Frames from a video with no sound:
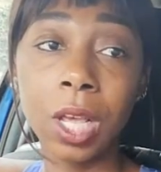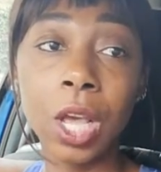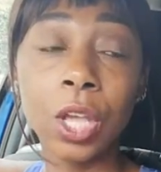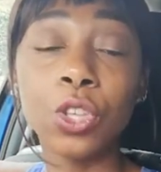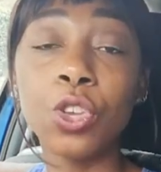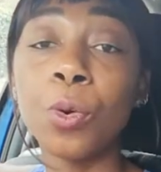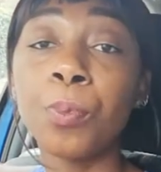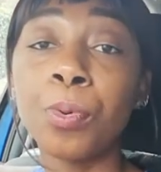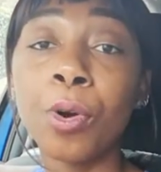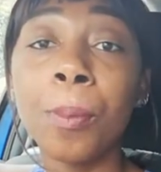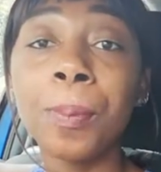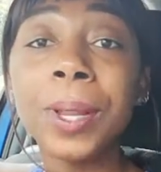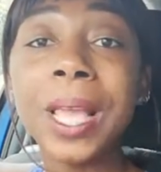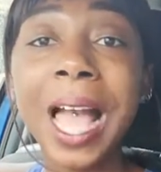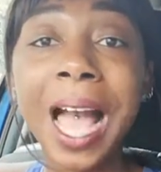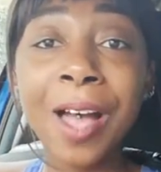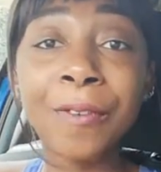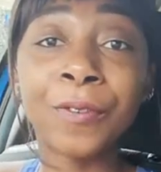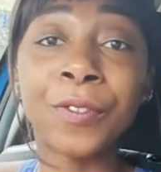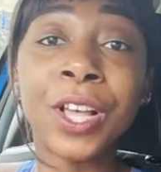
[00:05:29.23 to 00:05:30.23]
You'll probably
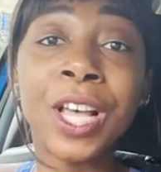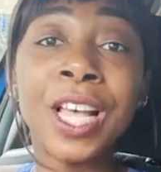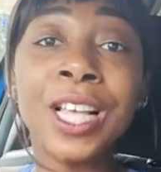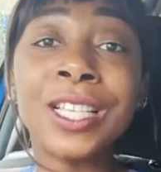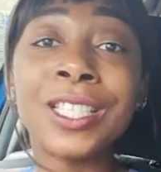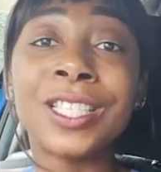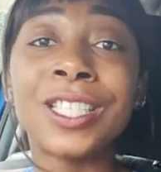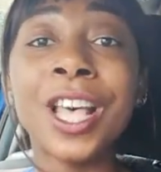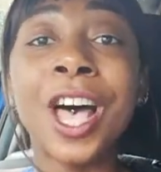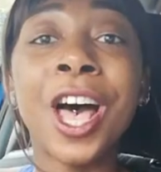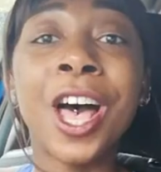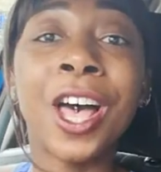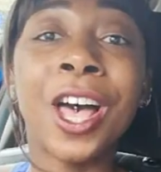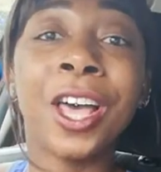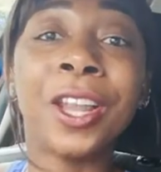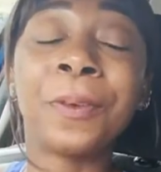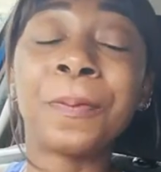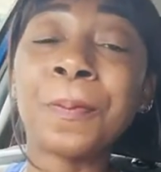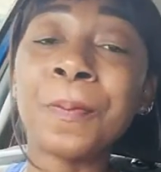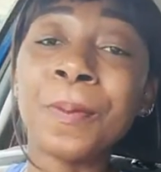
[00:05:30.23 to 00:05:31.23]
have
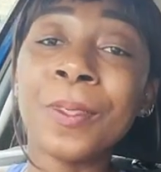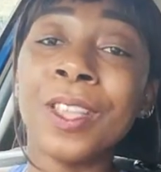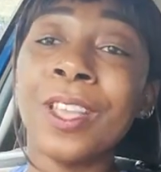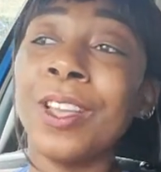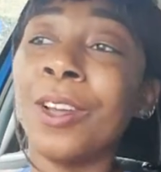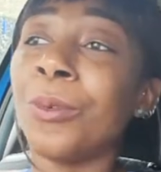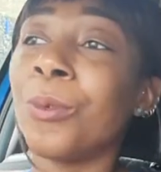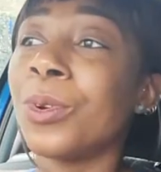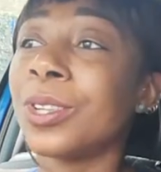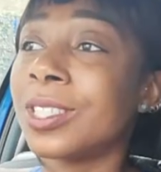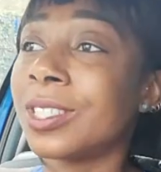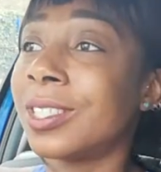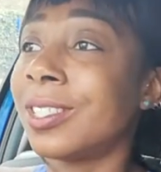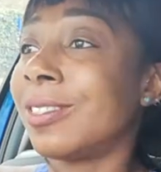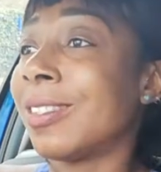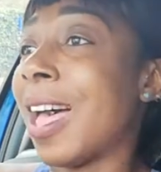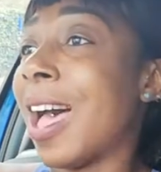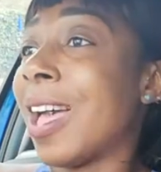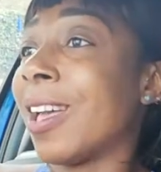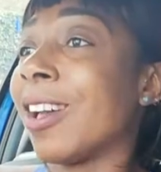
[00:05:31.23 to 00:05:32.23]
certain, what's the,
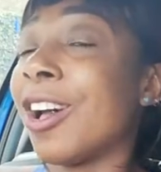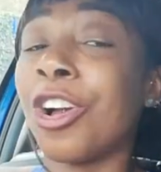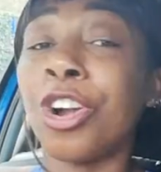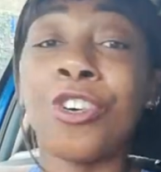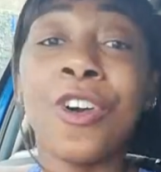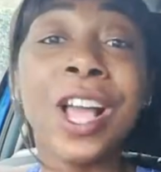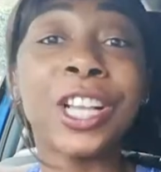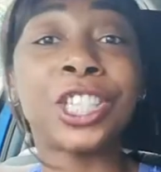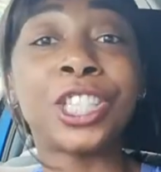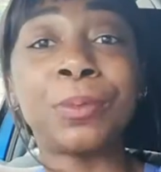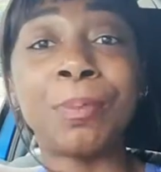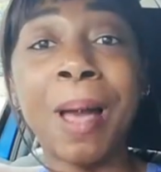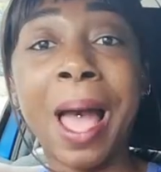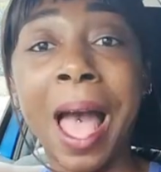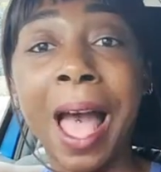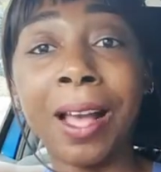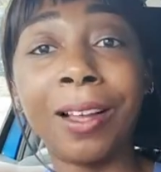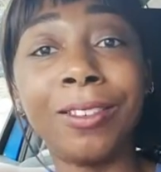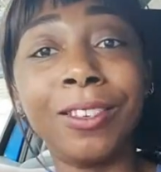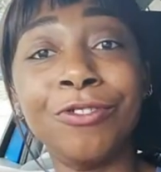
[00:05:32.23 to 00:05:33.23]
like, a crash
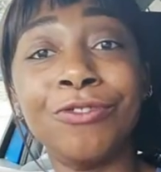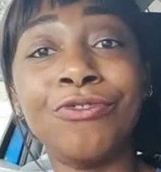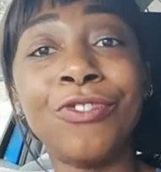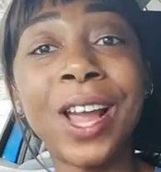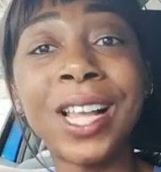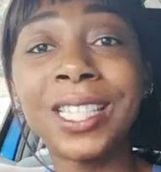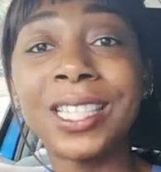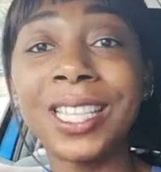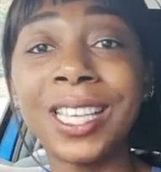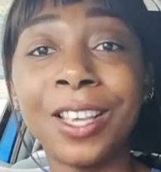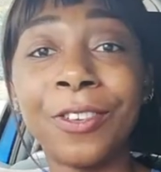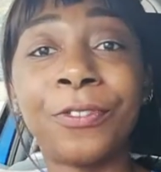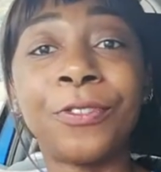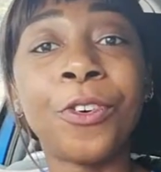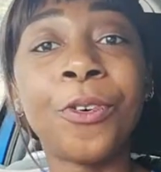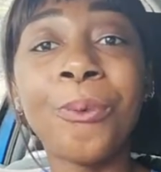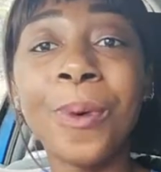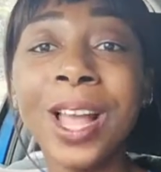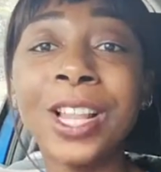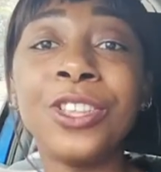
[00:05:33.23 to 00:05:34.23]
mat ready
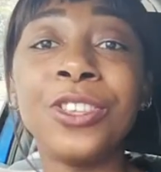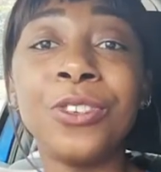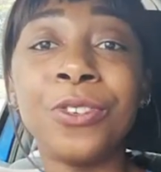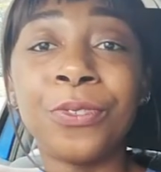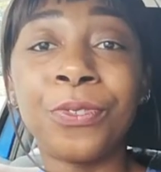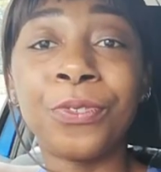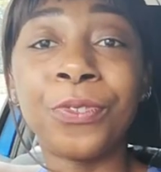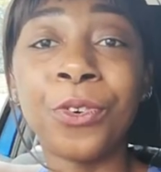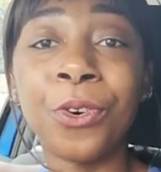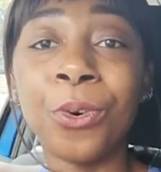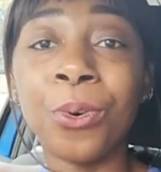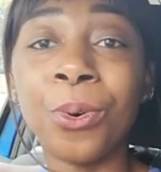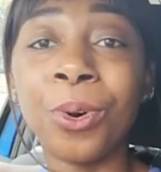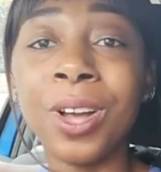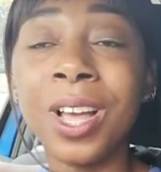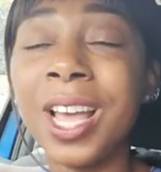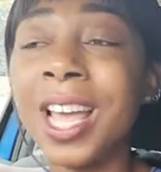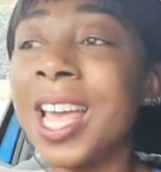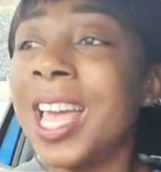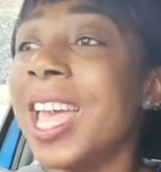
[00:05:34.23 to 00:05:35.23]
for when you fall.
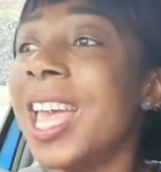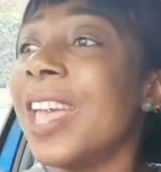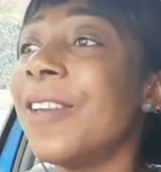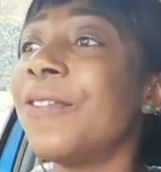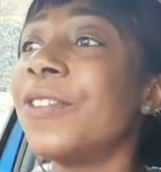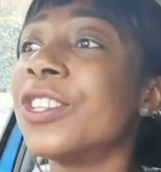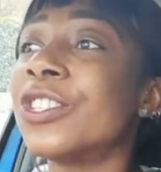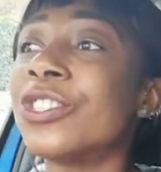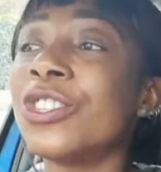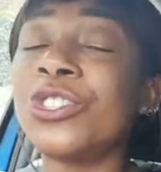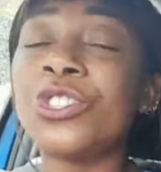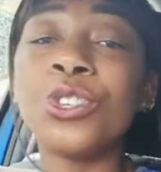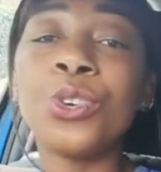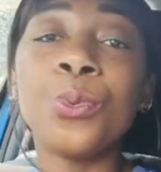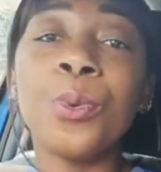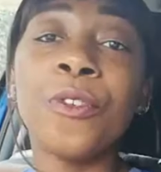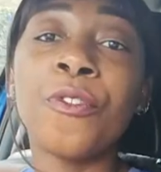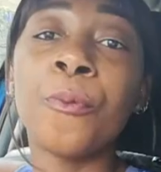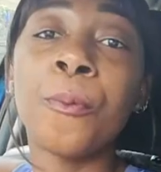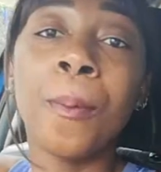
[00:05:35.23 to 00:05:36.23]
If it's to do
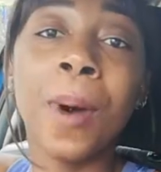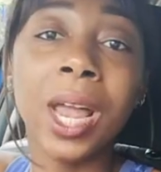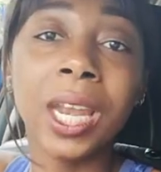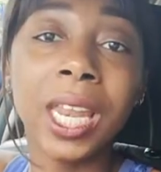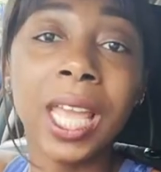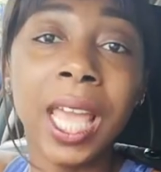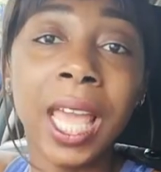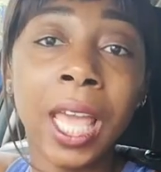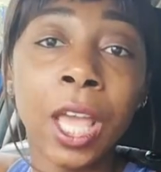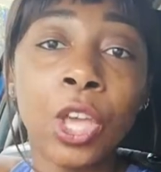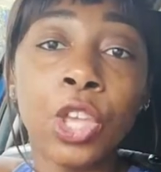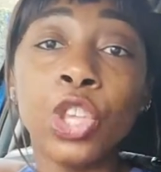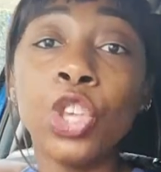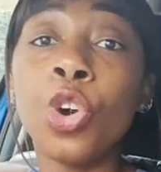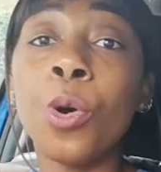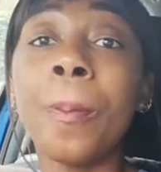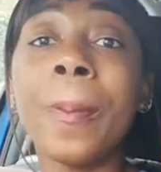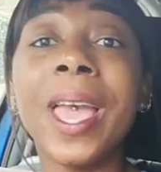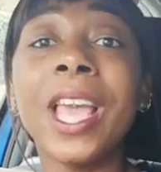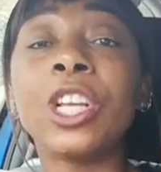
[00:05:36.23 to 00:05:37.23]
with money,
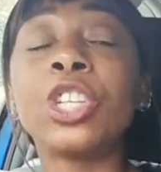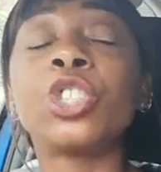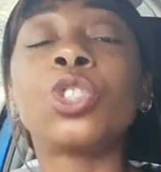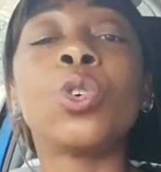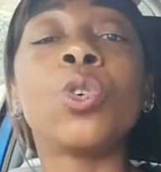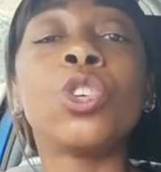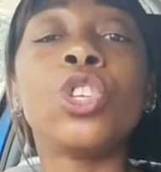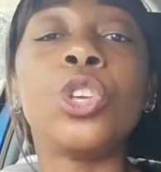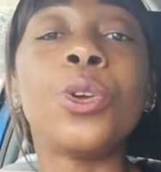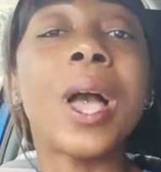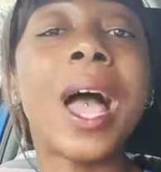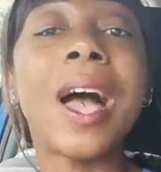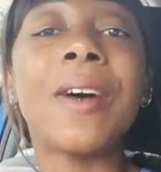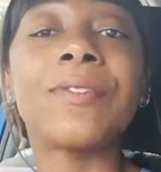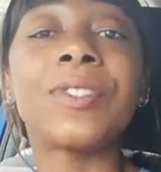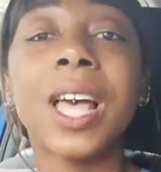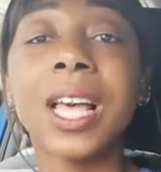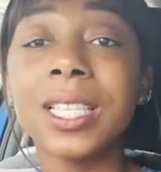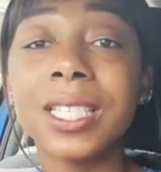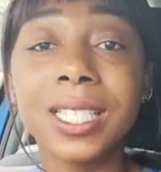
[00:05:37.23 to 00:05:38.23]
you'll make sure you have
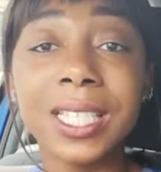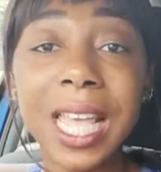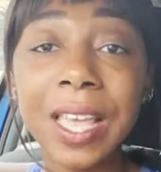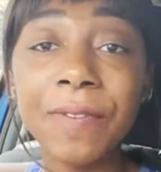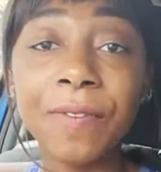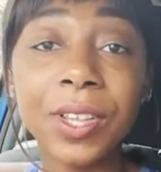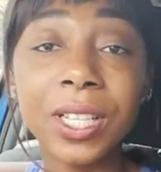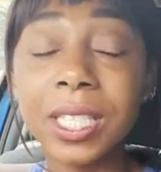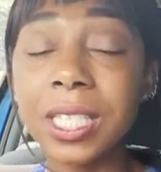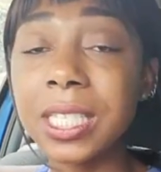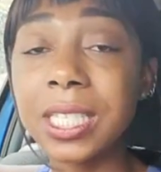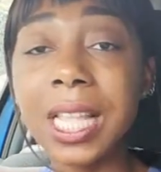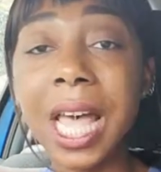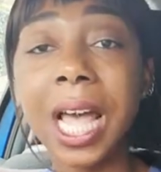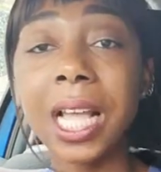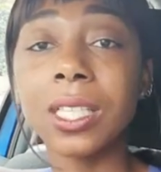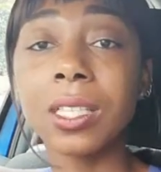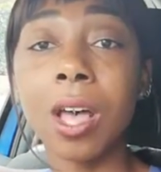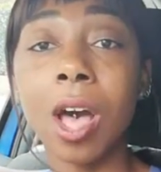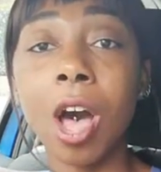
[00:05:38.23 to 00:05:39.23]
that savings
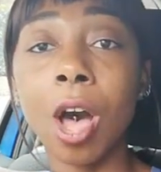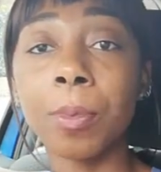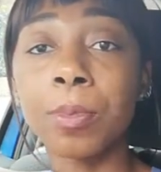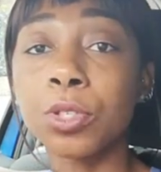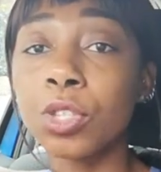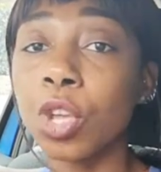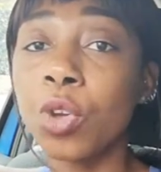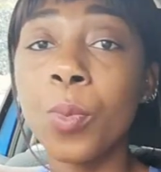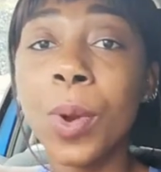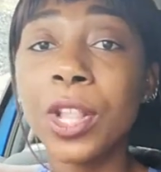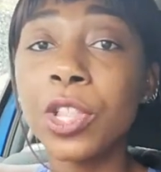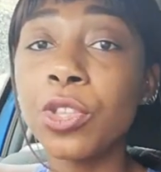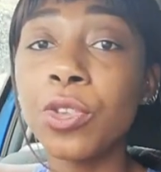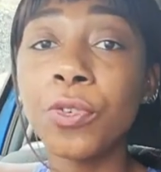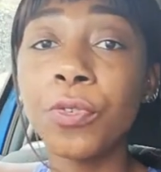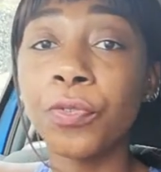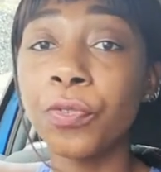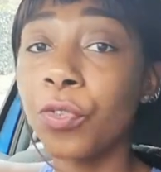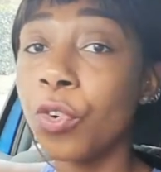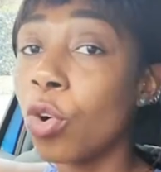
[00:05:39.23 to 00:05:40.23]
stacked up, so when you
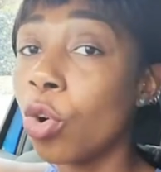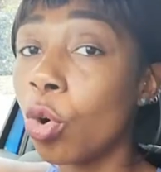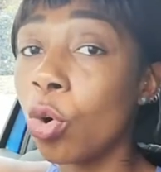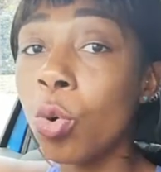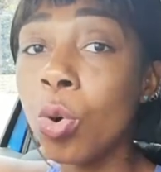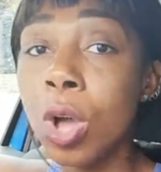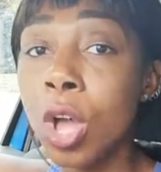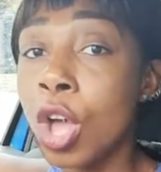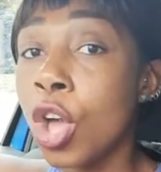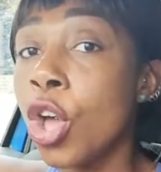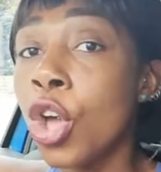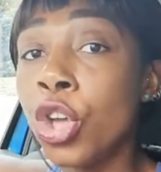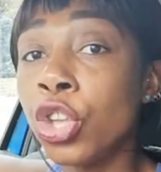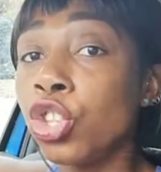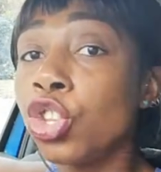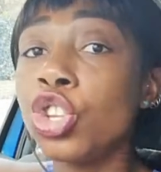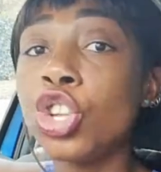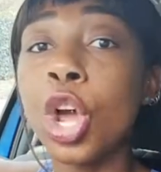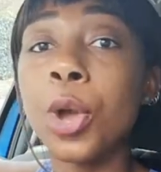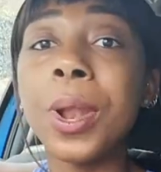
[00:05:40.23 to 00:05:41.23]
fall,
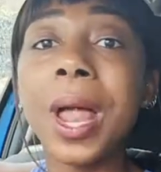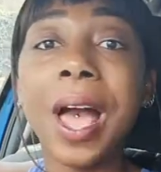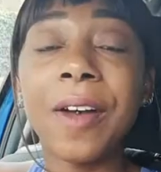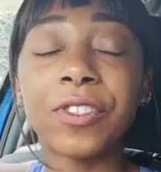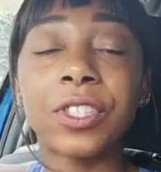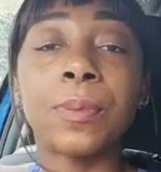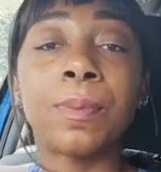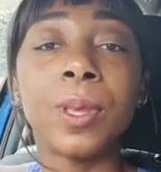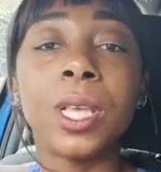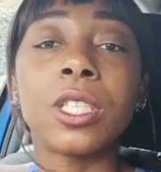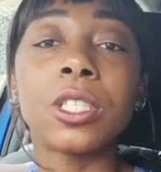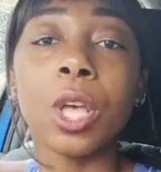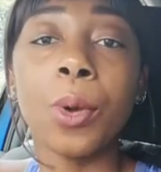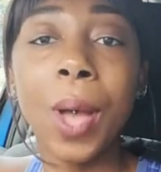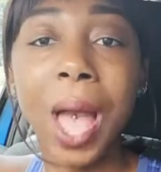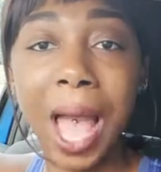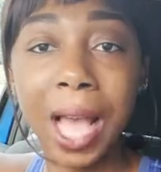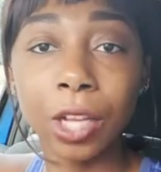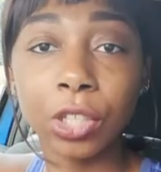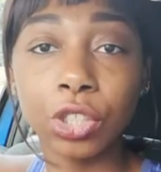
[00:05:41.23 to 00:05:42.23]
you don't have to be so
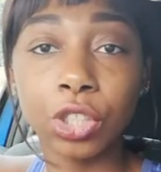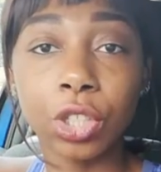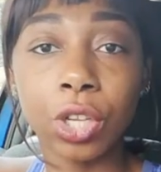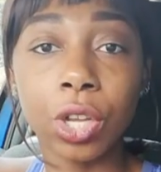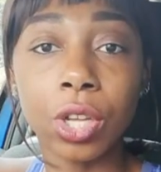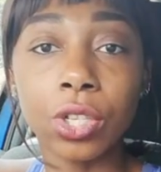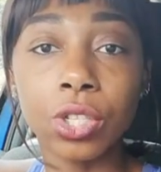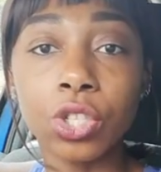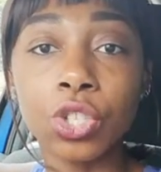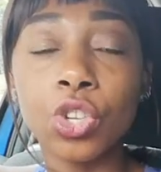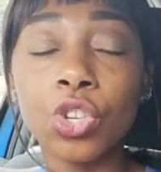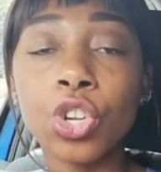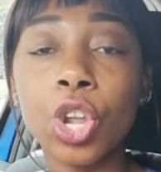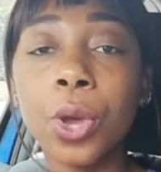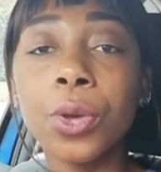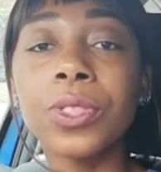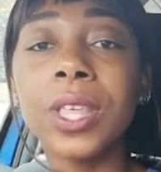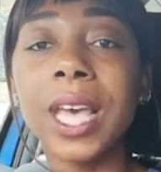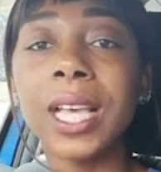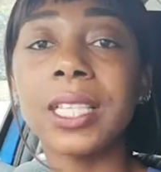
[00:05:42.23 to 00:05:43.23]
anxious. You
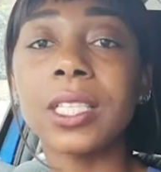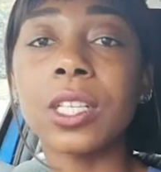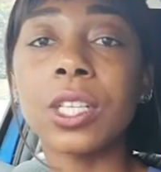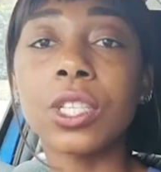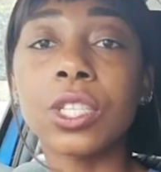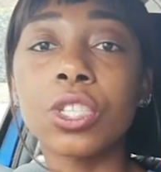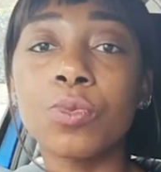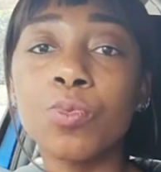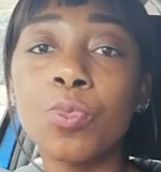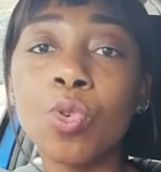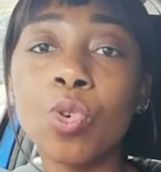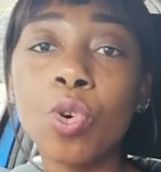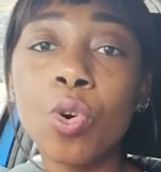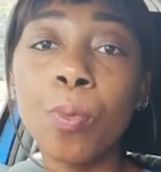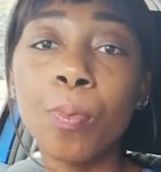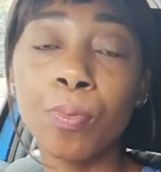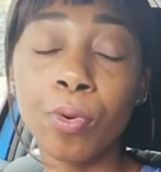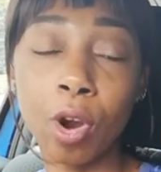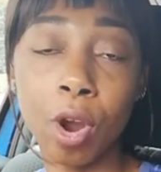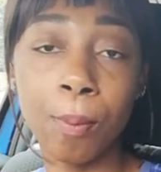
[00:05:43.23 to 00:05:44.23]
know that it's a
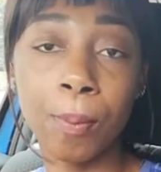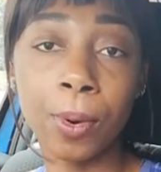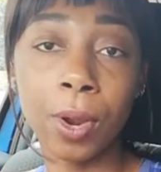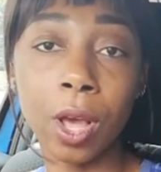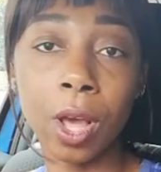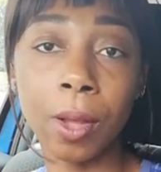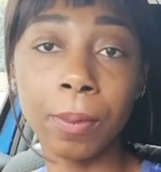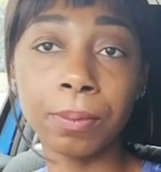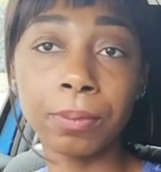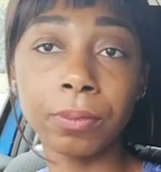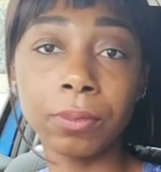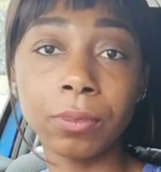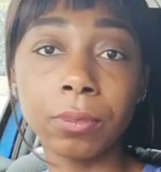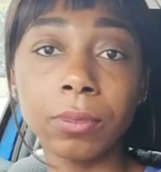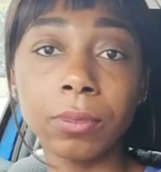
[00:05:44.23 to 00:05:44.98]
small problem